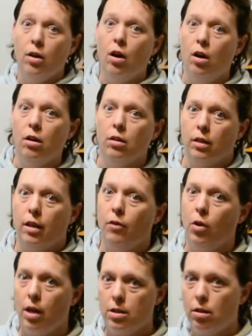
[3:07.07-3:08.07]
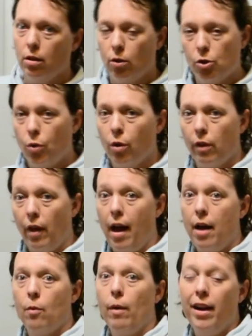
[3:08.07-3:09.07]
I'll give you guys a little tour of
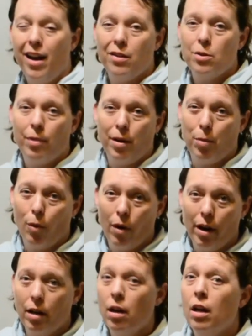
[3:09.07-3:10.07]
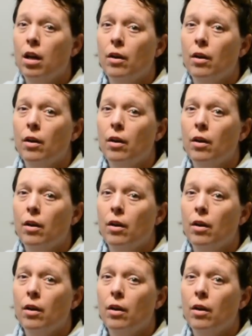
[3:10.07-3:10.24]
that. Right now it's pretty boring.